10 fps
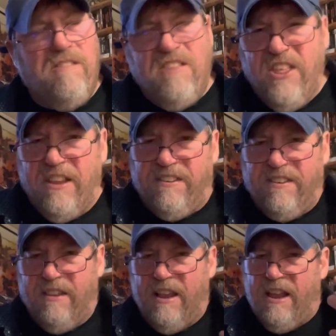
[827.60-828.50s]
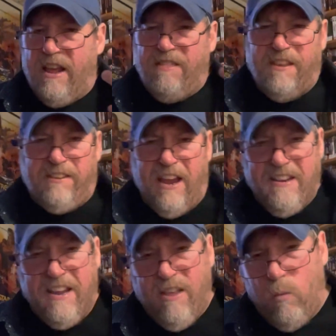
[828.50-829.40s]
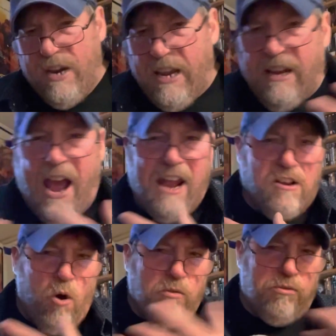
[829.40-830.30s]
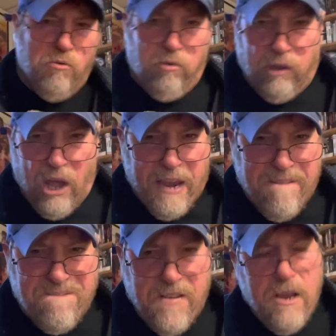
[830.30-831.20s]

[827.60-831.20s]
this idea that we can kind of go through life